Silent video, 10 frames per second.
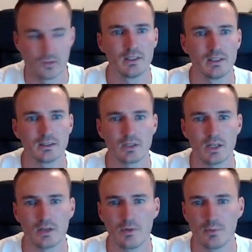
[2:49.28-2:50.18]
So
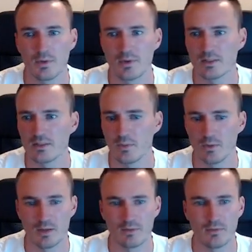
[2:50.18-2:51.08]
cutoff, open raise, small
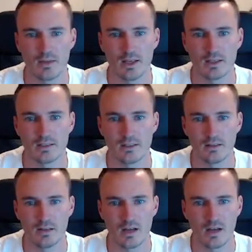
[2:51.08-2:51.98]
blind flat,
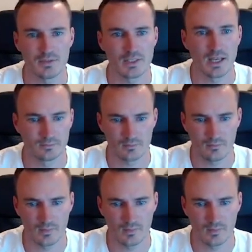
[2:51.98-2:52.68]
half stack.